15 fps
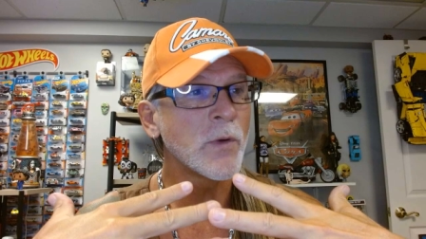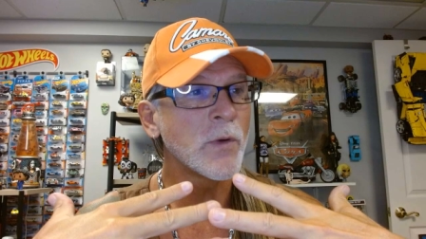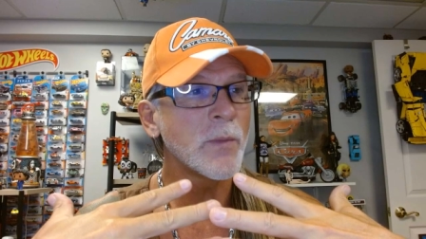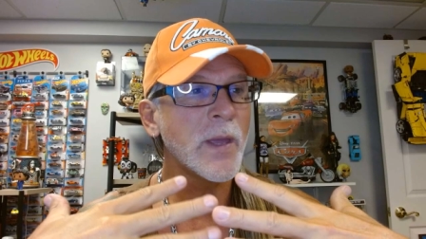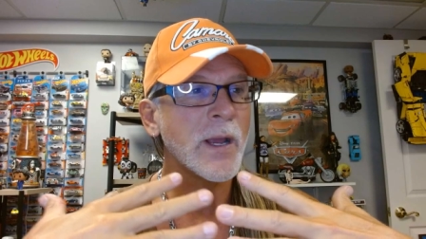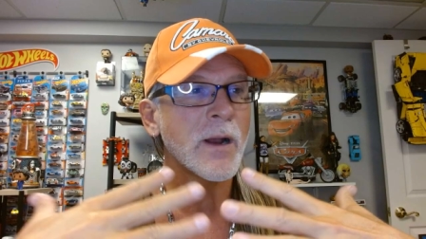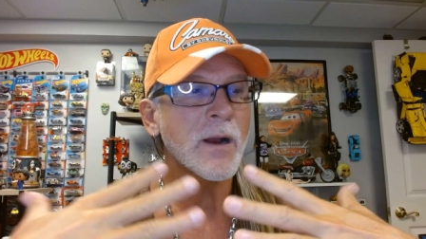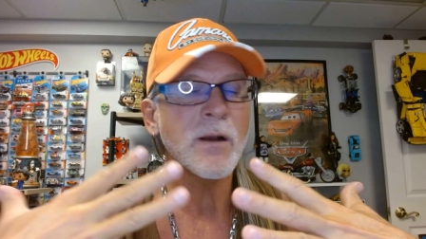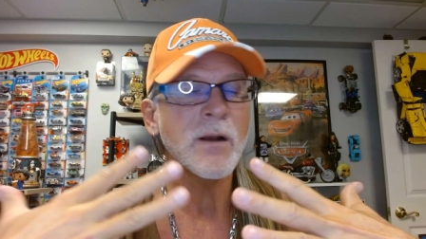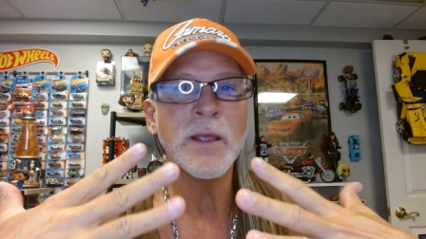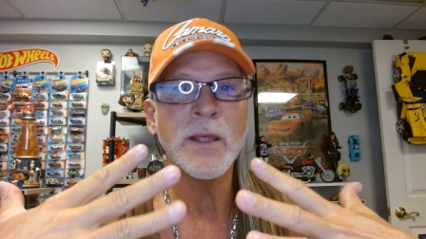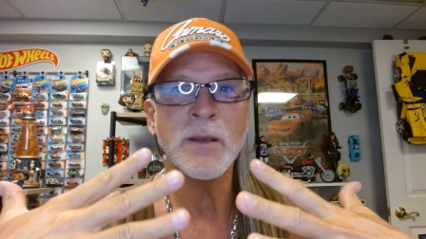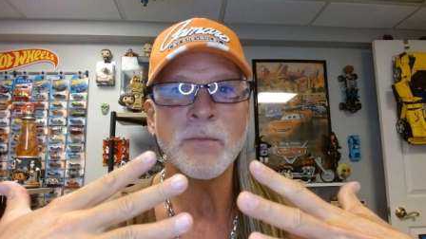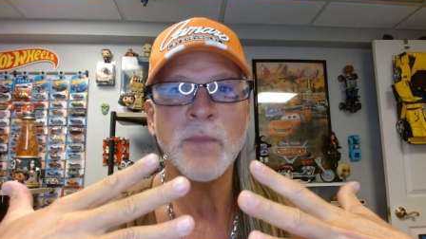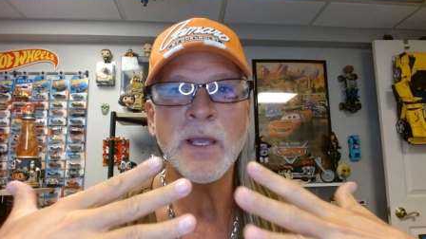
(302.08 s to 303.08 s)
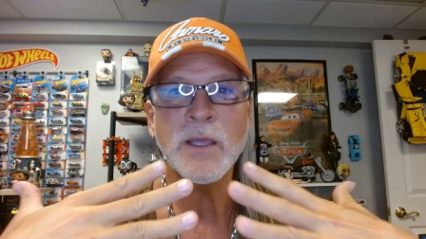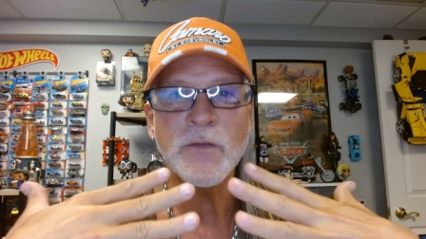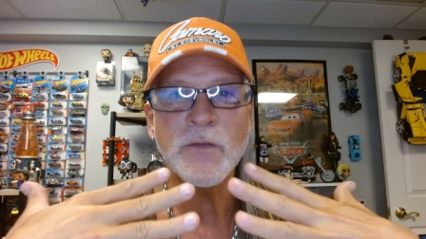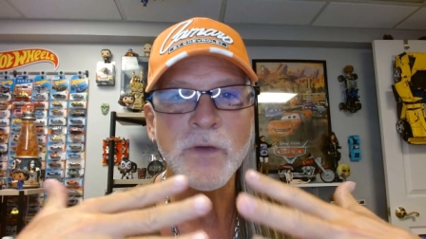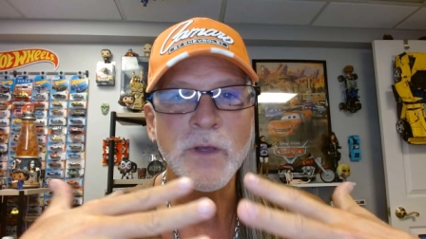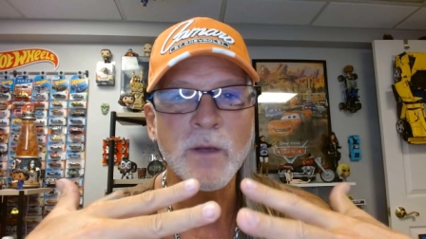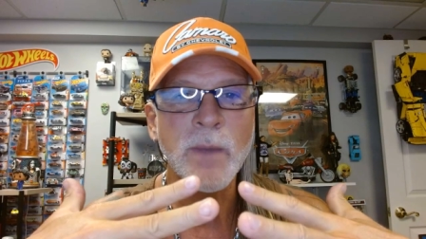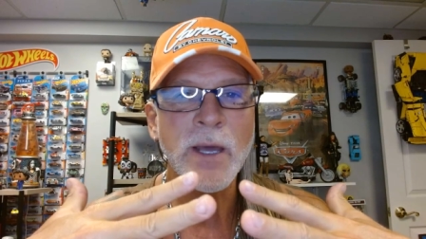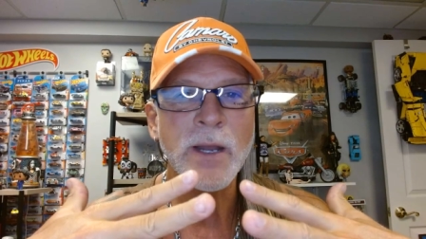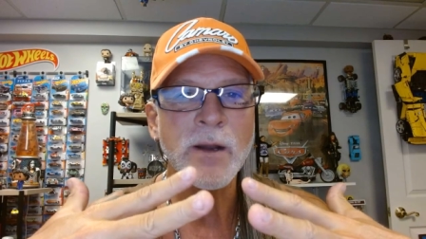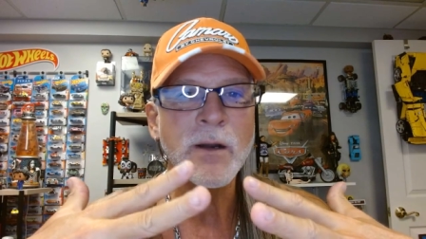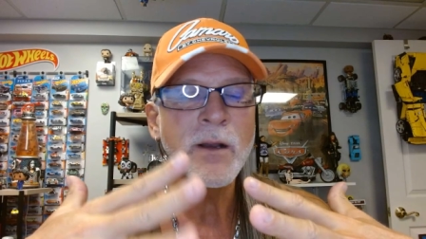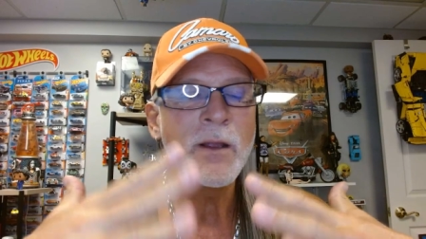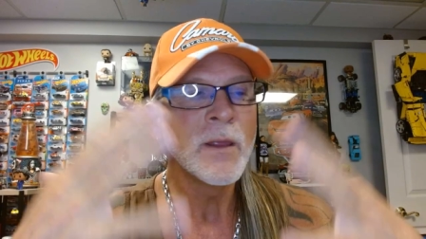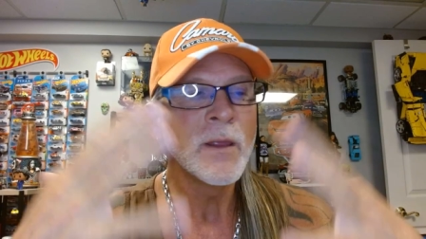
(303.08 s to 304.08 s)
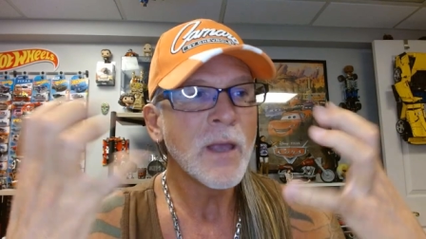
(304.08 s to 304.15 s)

repair and make you feel better.